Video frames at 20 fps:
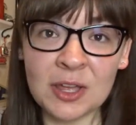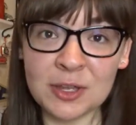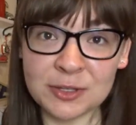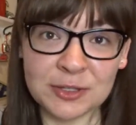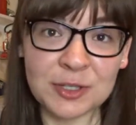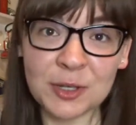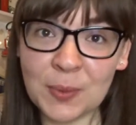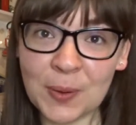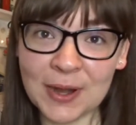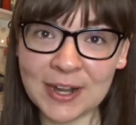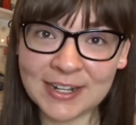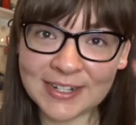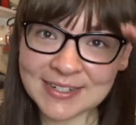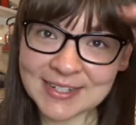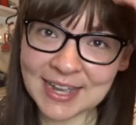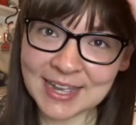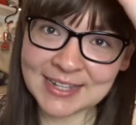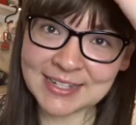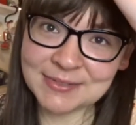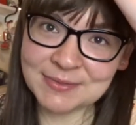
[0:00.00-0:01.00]
super
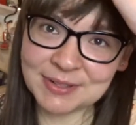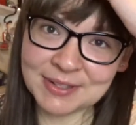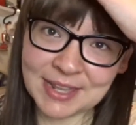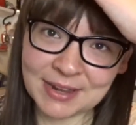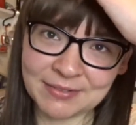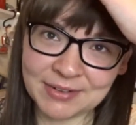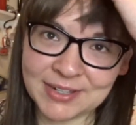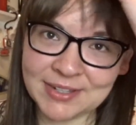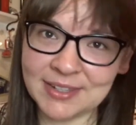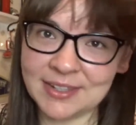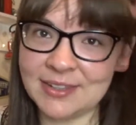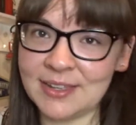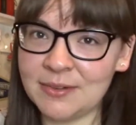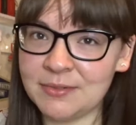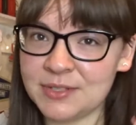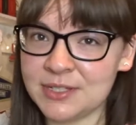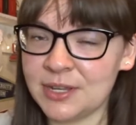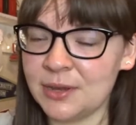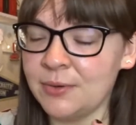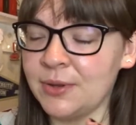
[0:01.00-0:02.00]
intense with everything that
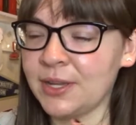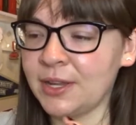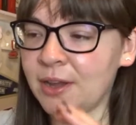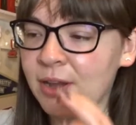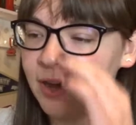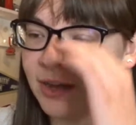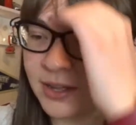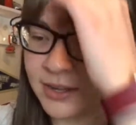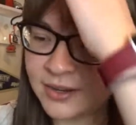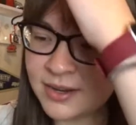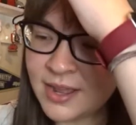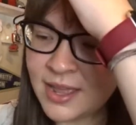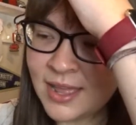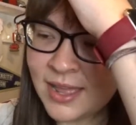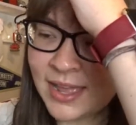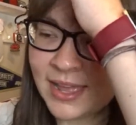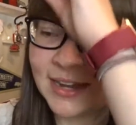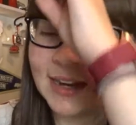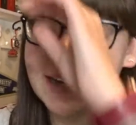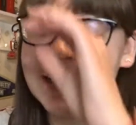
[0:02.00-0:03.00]
was going on,
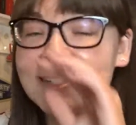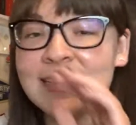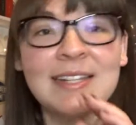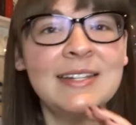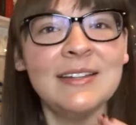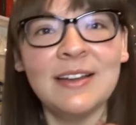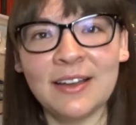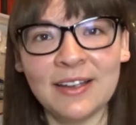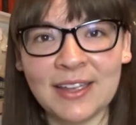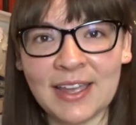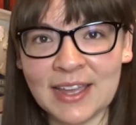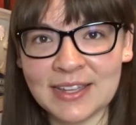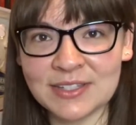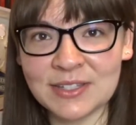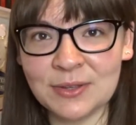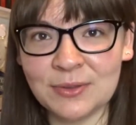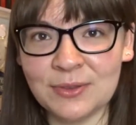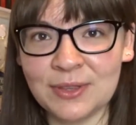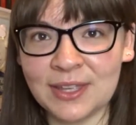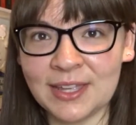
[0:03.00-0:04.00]
and I did not guess
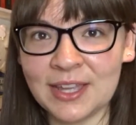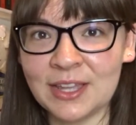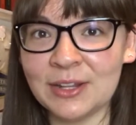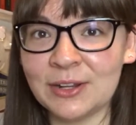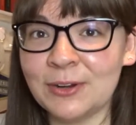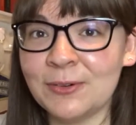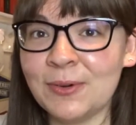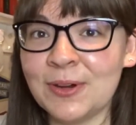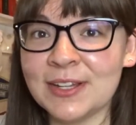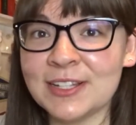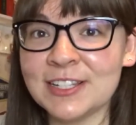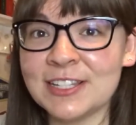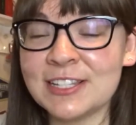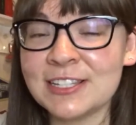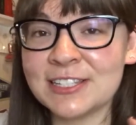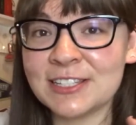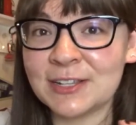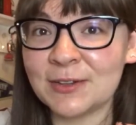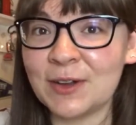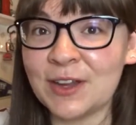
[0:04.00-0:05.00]
who the killer was.
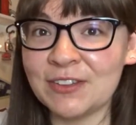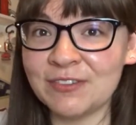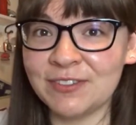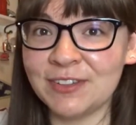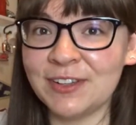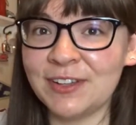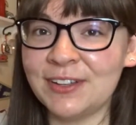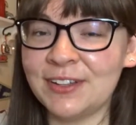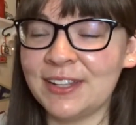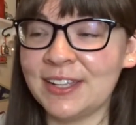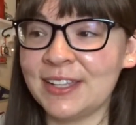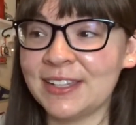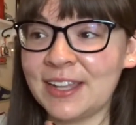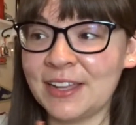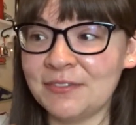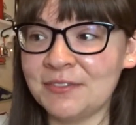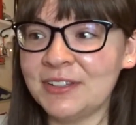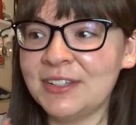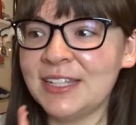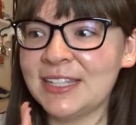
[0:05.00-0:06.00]
So I feel
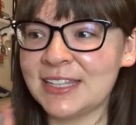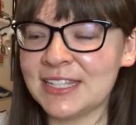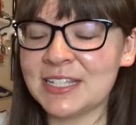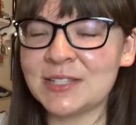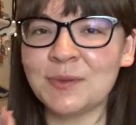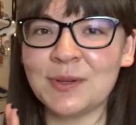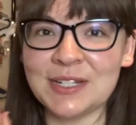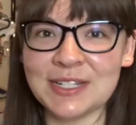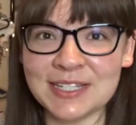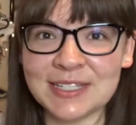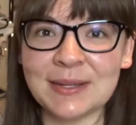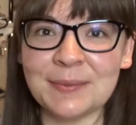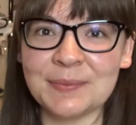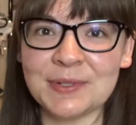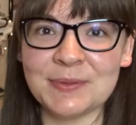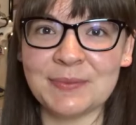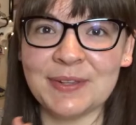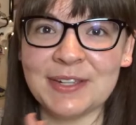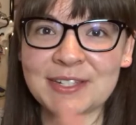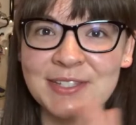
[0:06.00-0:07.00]
like this one
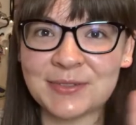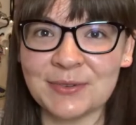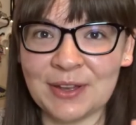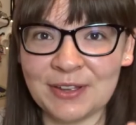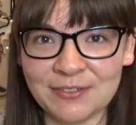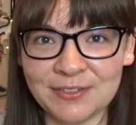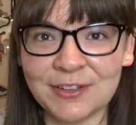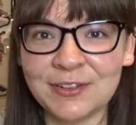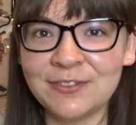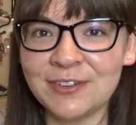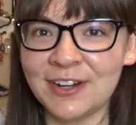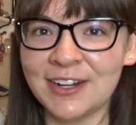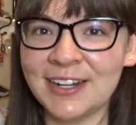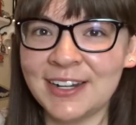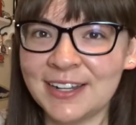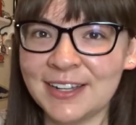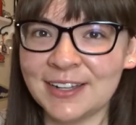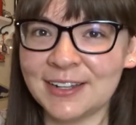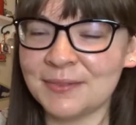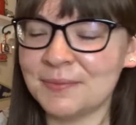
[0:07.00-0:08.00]
stumped me, so I feel
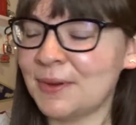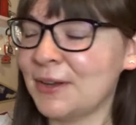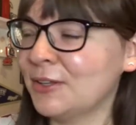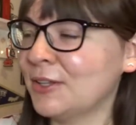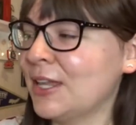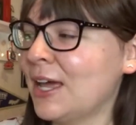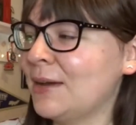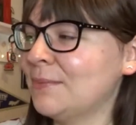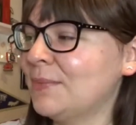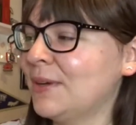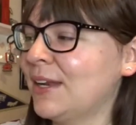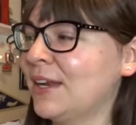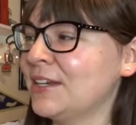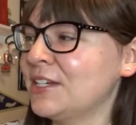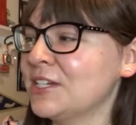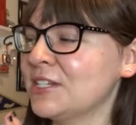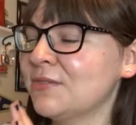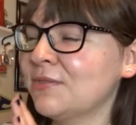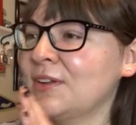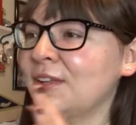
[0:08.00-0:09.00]
very good about that. But I
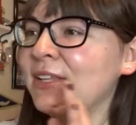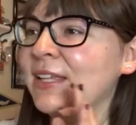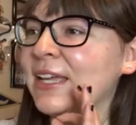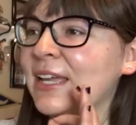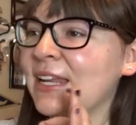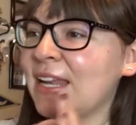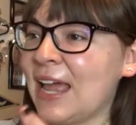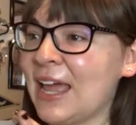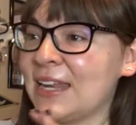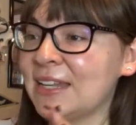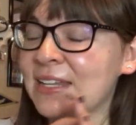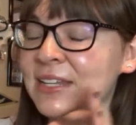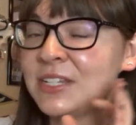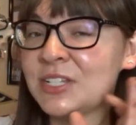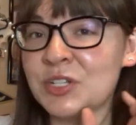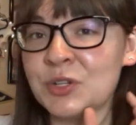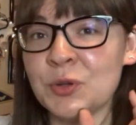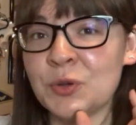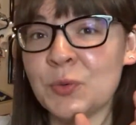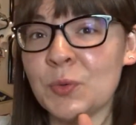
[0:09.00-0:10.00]
just feel like it ended
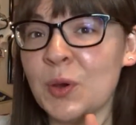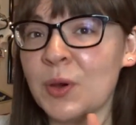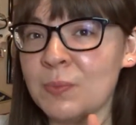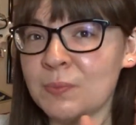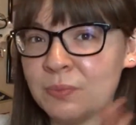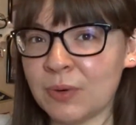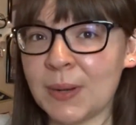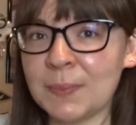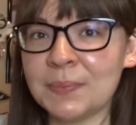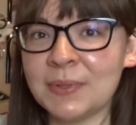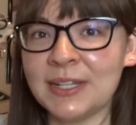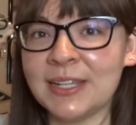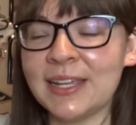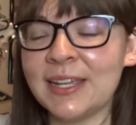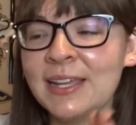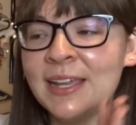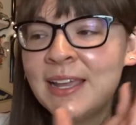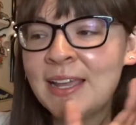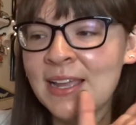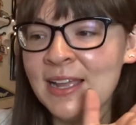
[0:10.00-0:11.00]
too
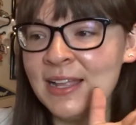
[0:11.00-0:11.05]
abruptly.